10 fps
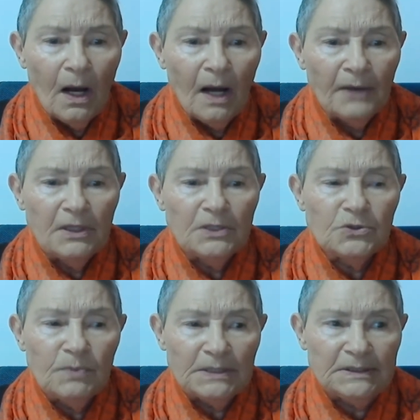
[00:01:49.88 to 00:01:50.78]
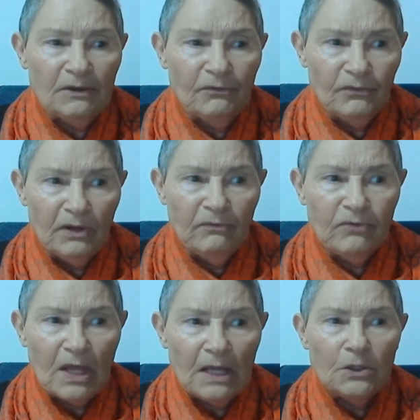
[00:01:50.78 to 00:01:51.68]
I think to myself, if
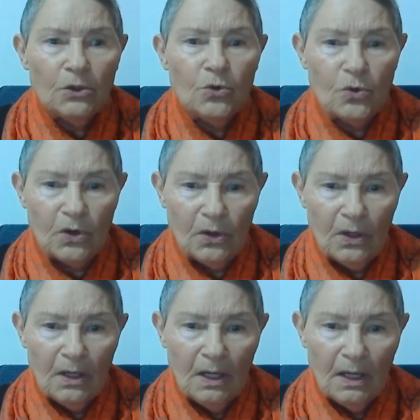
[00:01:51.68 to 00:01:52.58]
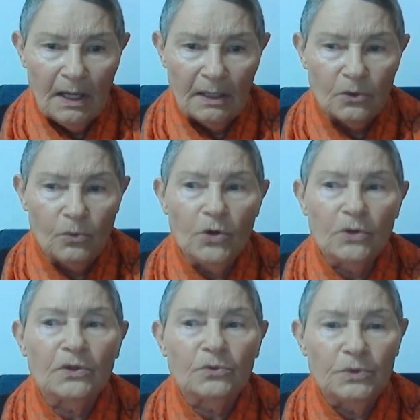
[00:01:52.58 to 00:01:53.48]
they look at the work
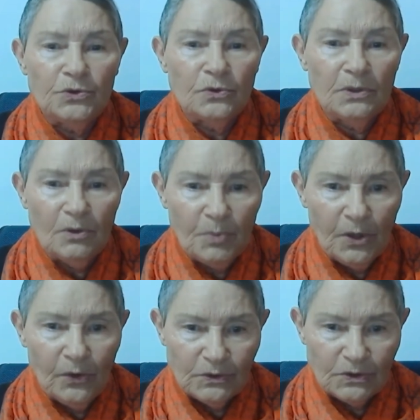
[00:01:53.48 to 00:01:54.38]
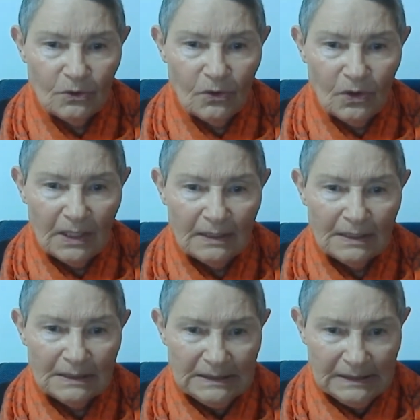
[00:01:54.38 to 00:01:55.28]
that we do in the Parents Circle and
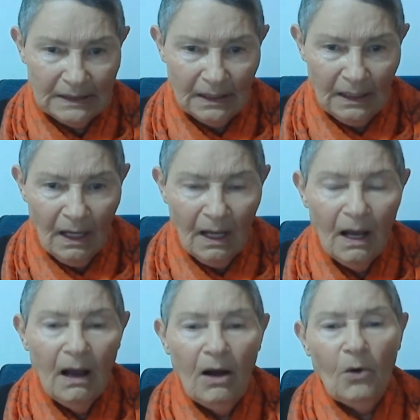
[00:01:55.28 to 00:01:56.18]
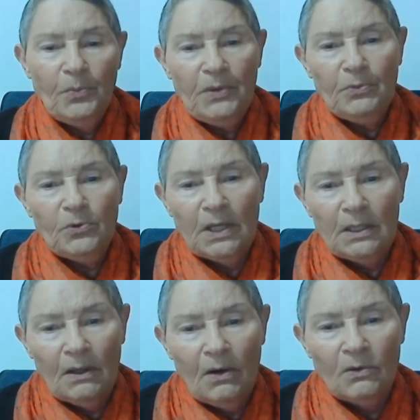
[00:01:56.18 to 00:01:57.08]
they see how people
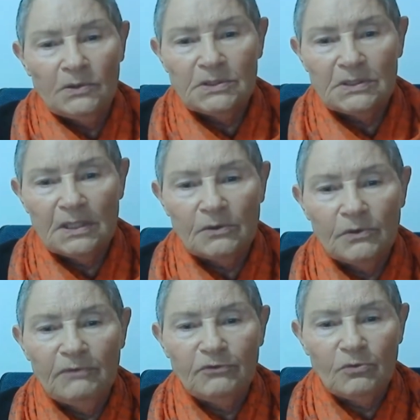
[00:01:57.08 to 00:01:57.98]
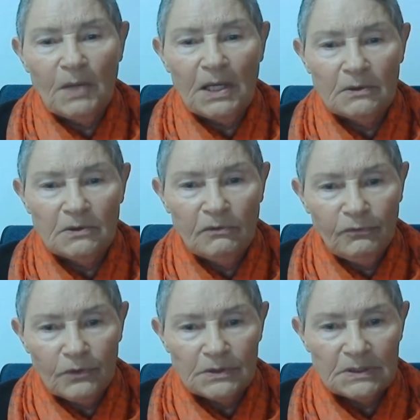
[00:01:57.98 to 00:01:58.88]
can harness their grief to make a
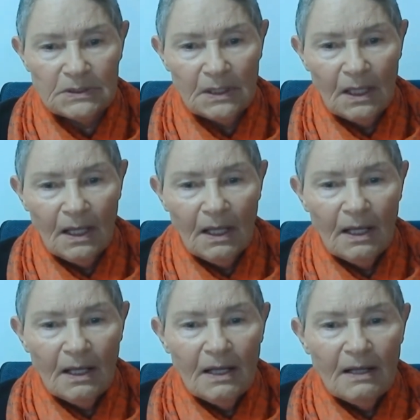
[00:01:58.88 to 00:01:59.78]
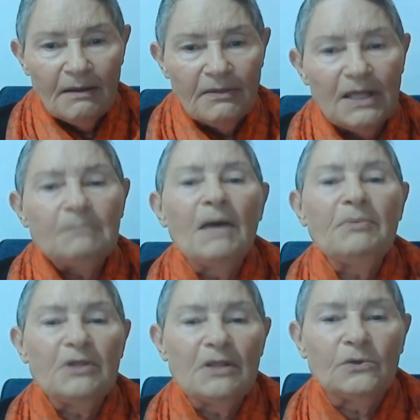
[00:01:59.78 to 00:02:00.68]
difference, then
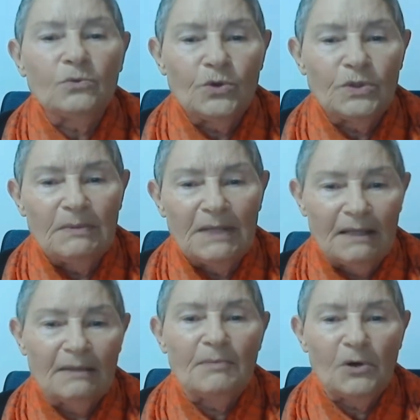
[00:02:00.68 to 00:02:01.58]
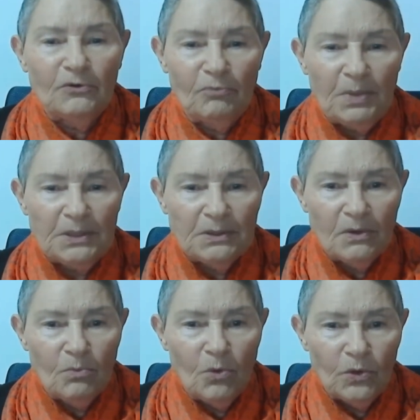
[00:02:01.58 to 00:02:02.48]
maybe that would get them out of bed in
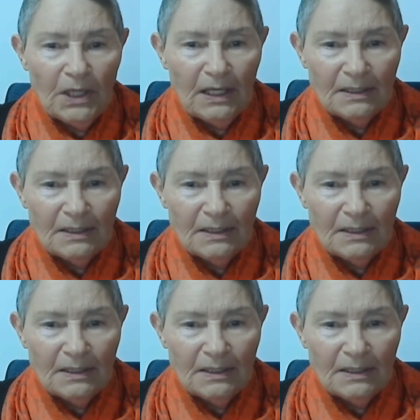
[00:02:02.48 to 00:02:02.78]
the morning